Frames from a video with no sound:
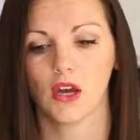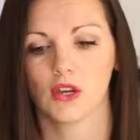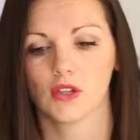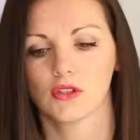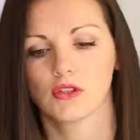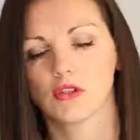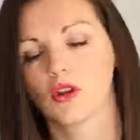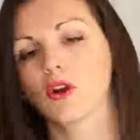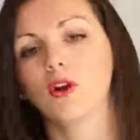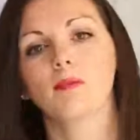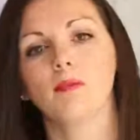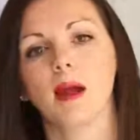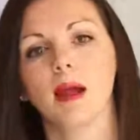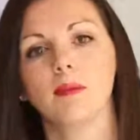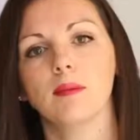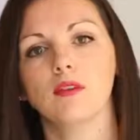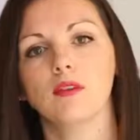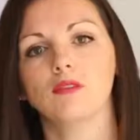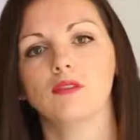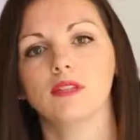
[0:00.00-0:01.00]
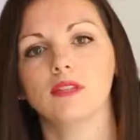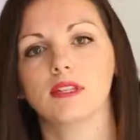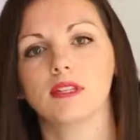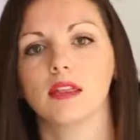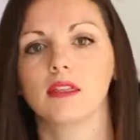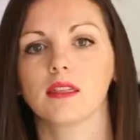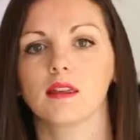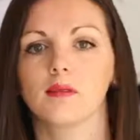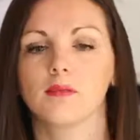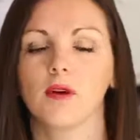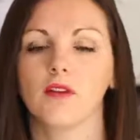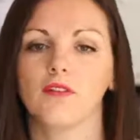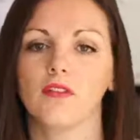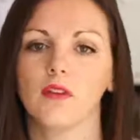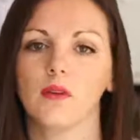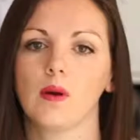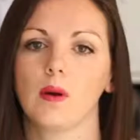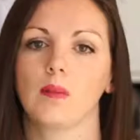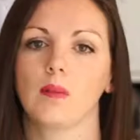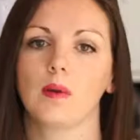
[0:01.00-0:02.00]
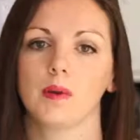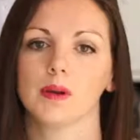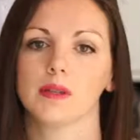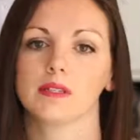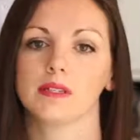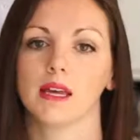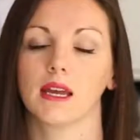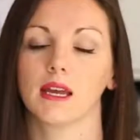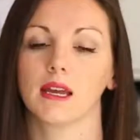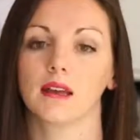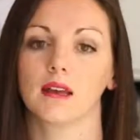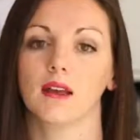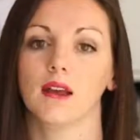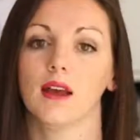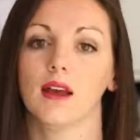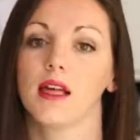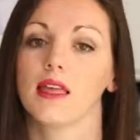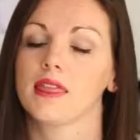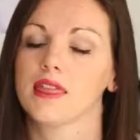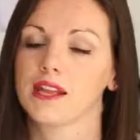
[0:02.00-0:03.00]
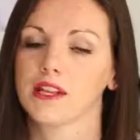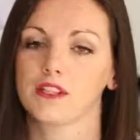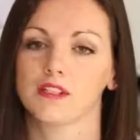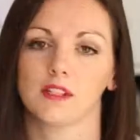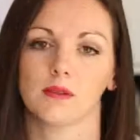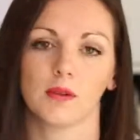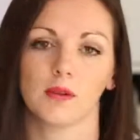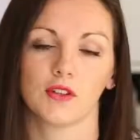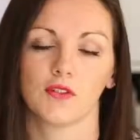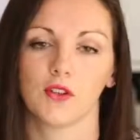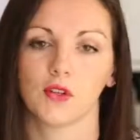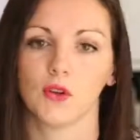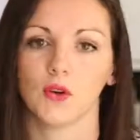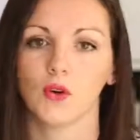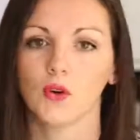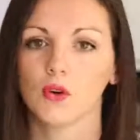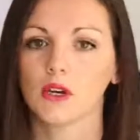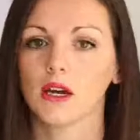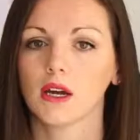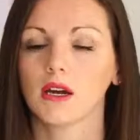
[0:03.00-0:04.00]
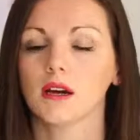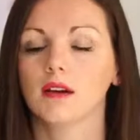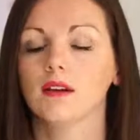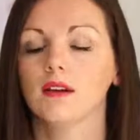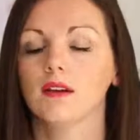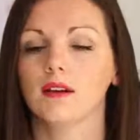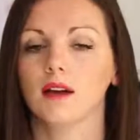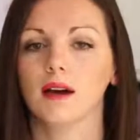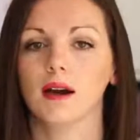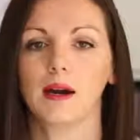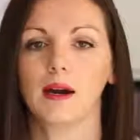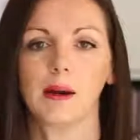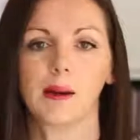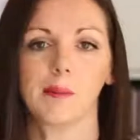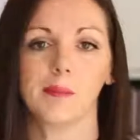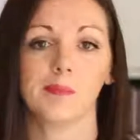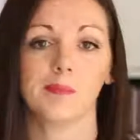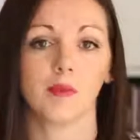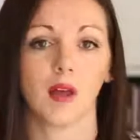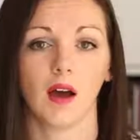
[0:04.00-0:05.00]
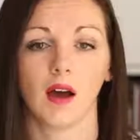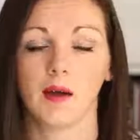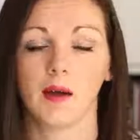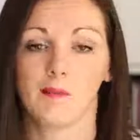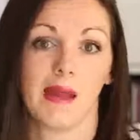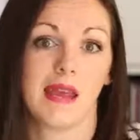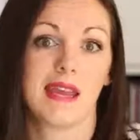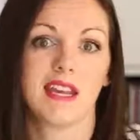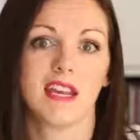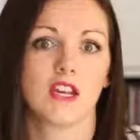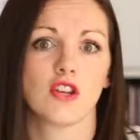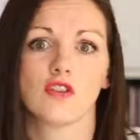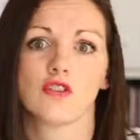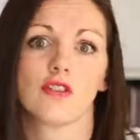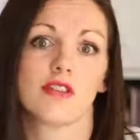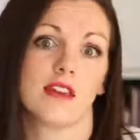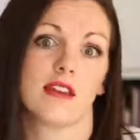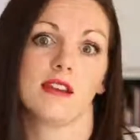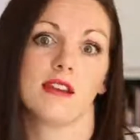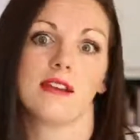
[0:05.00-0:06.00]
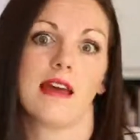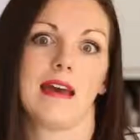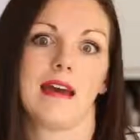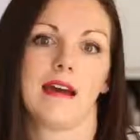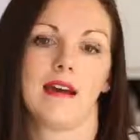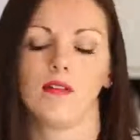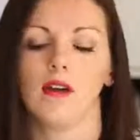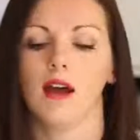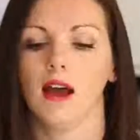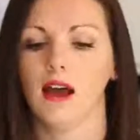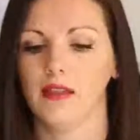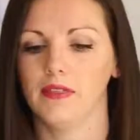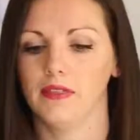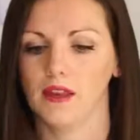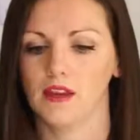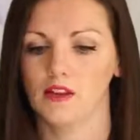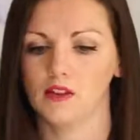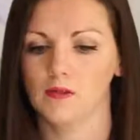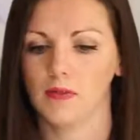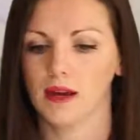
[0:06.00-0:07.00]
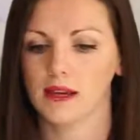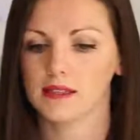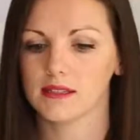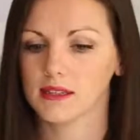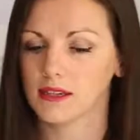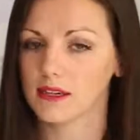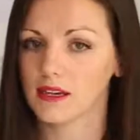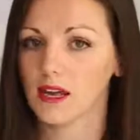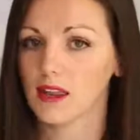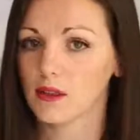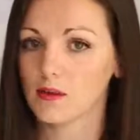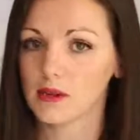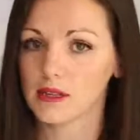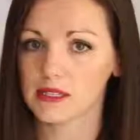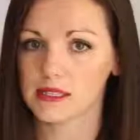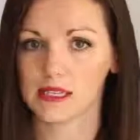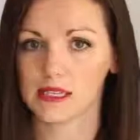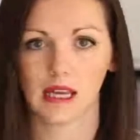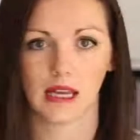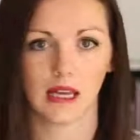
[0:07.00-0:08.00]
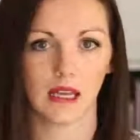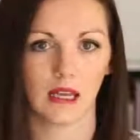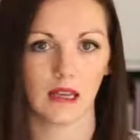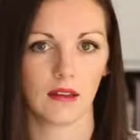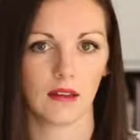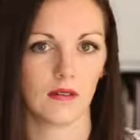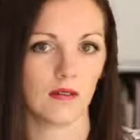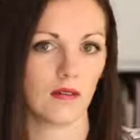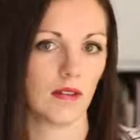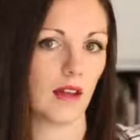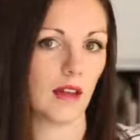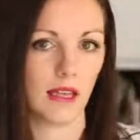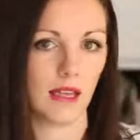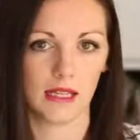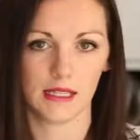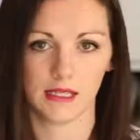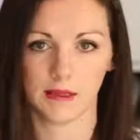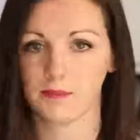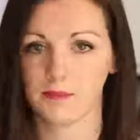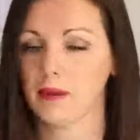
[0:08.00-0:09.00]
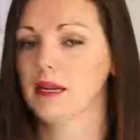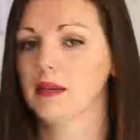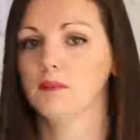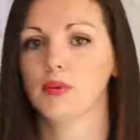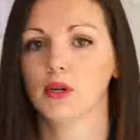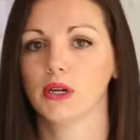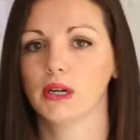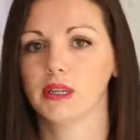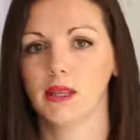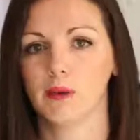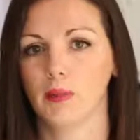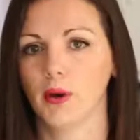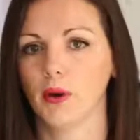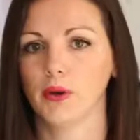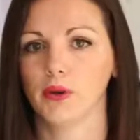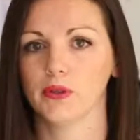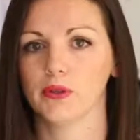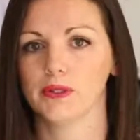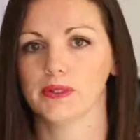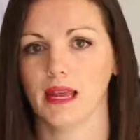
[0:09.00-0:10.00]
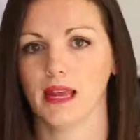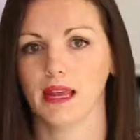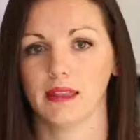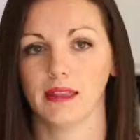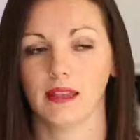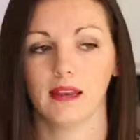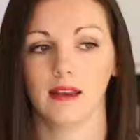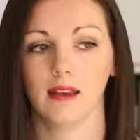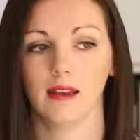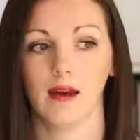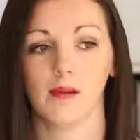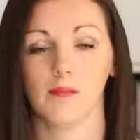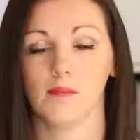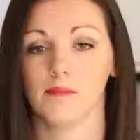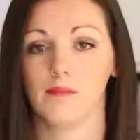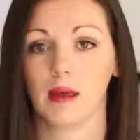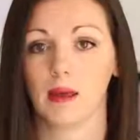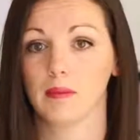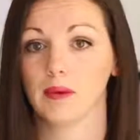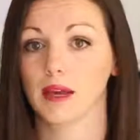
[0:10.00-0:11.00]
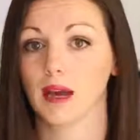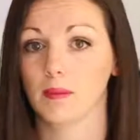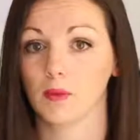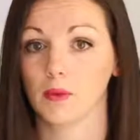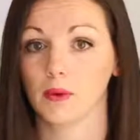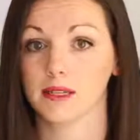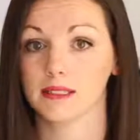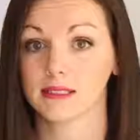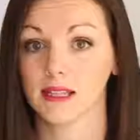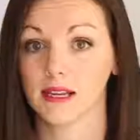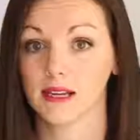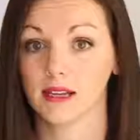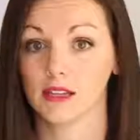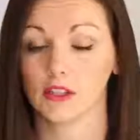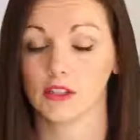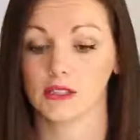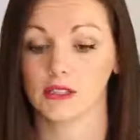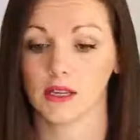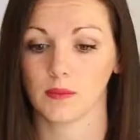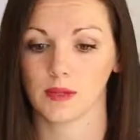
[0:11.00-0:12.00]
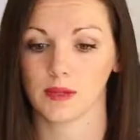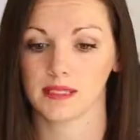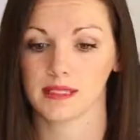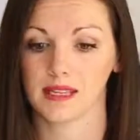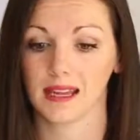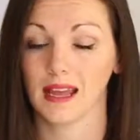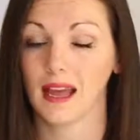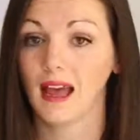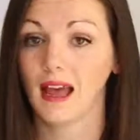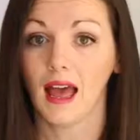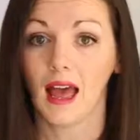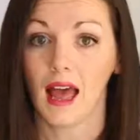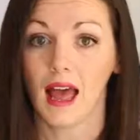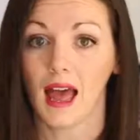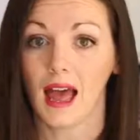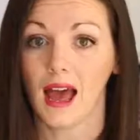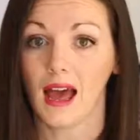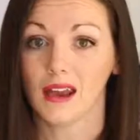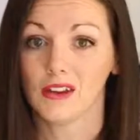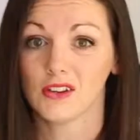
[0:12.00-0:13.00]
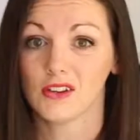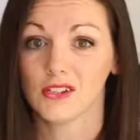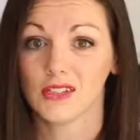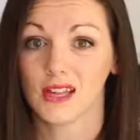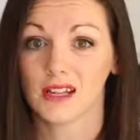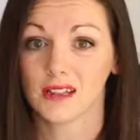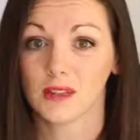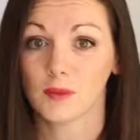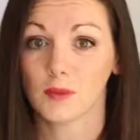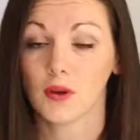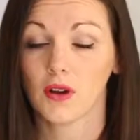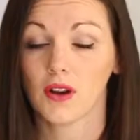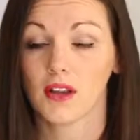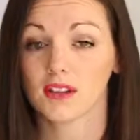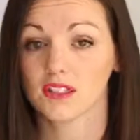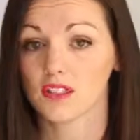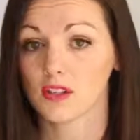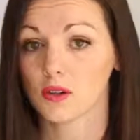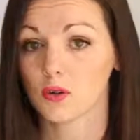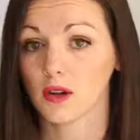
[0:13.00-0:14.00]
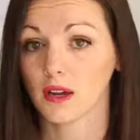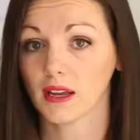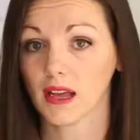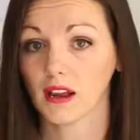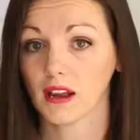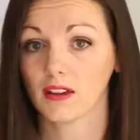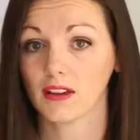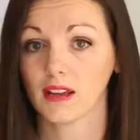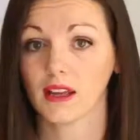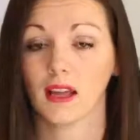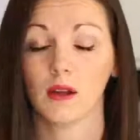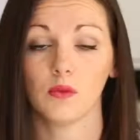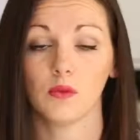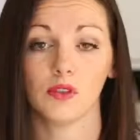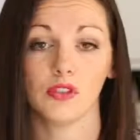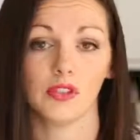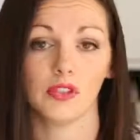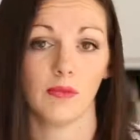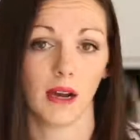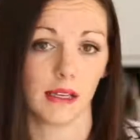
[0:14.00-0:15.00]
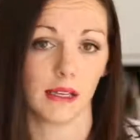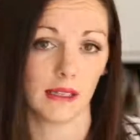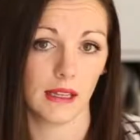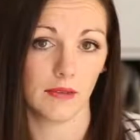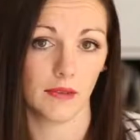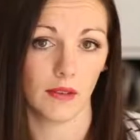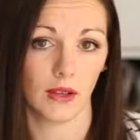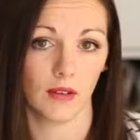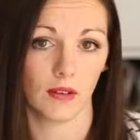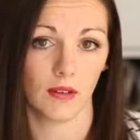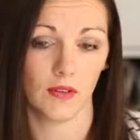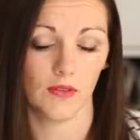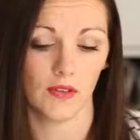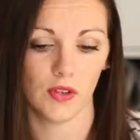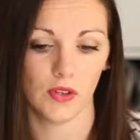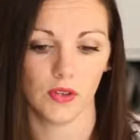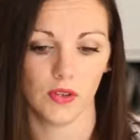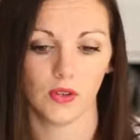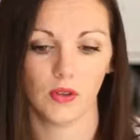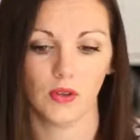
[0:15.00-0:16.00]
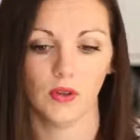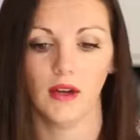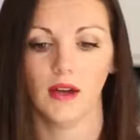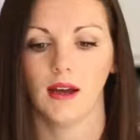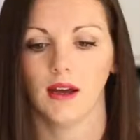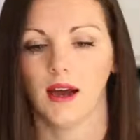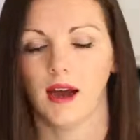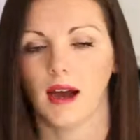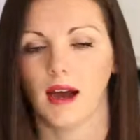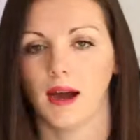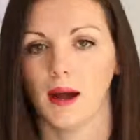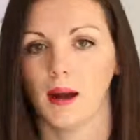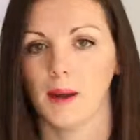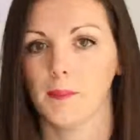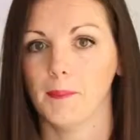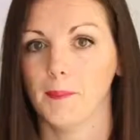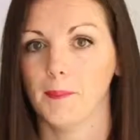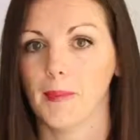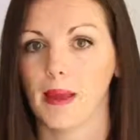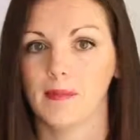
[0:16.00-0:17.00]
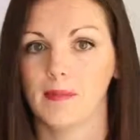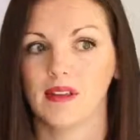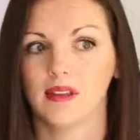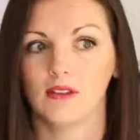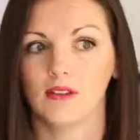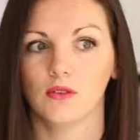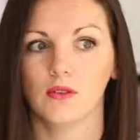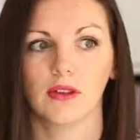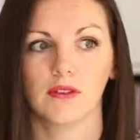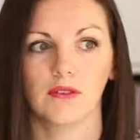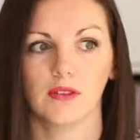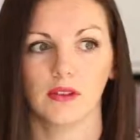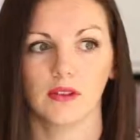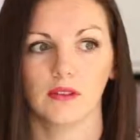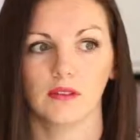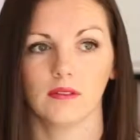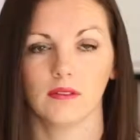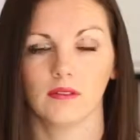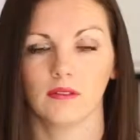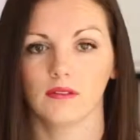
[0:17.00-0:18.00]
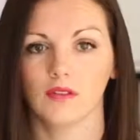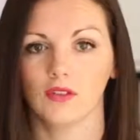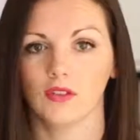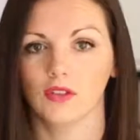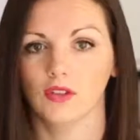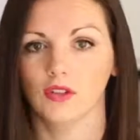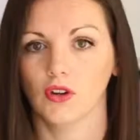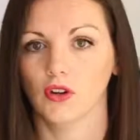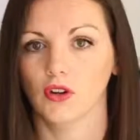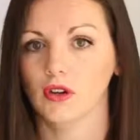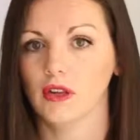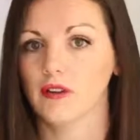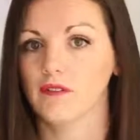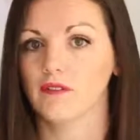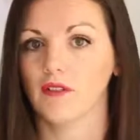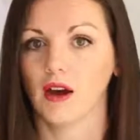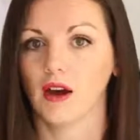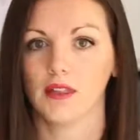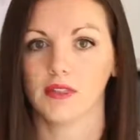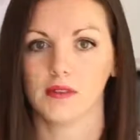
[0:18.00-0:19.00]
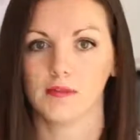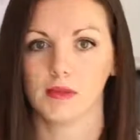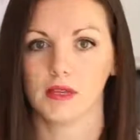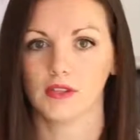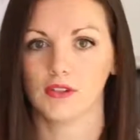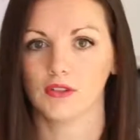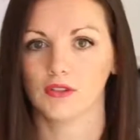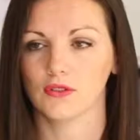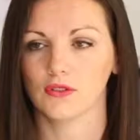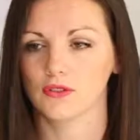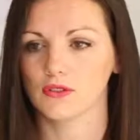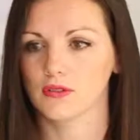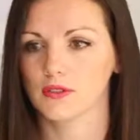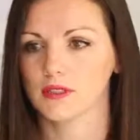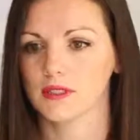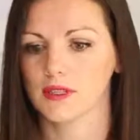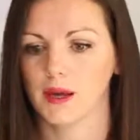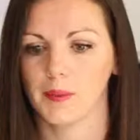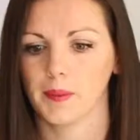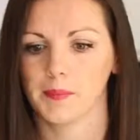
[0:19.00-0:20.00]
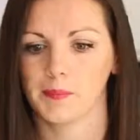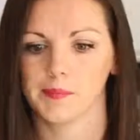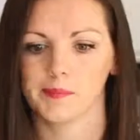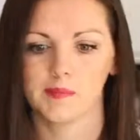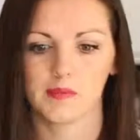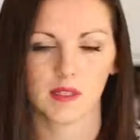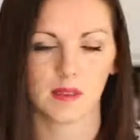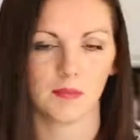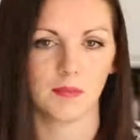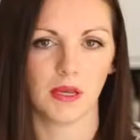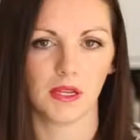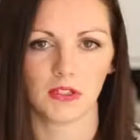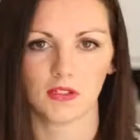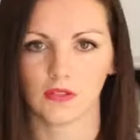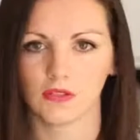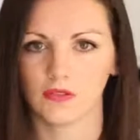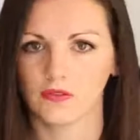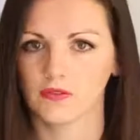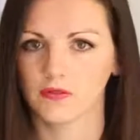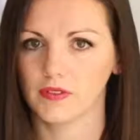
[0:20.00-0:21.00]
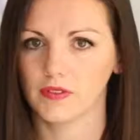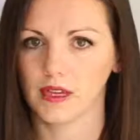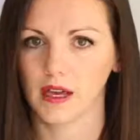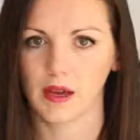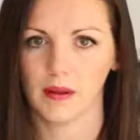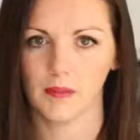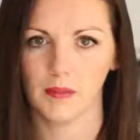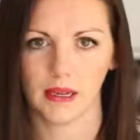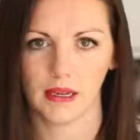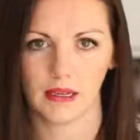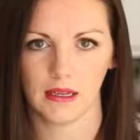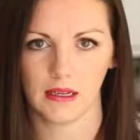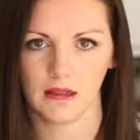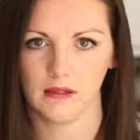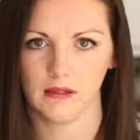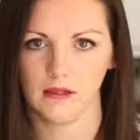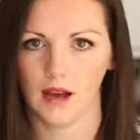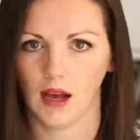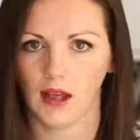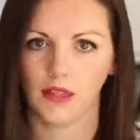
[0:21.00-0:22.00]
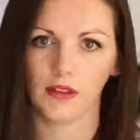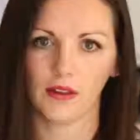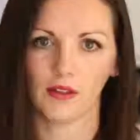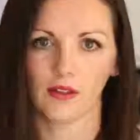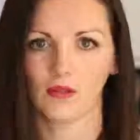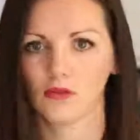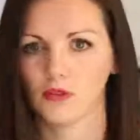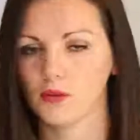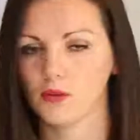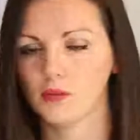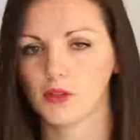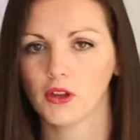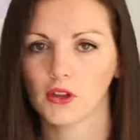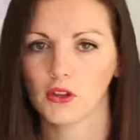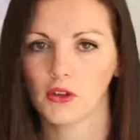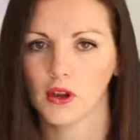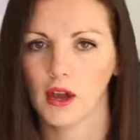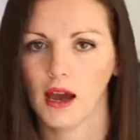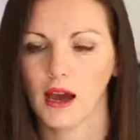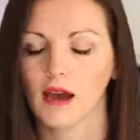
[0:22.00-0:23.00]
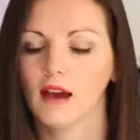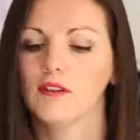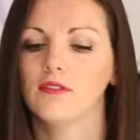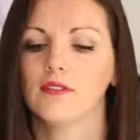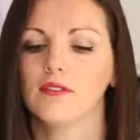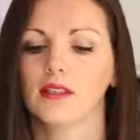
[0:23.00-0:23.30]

So maybe you send them a follow-up email saying, thank you so much for your order. I'm making your thing now. And then you might send another one saying it's been put in the post. And then maybe a couple of weeks later, you send one saying, how did you like the product? Did it work out okay? Would you mind leaving a review? Maybe you even invite them into some special VIP other group that you have.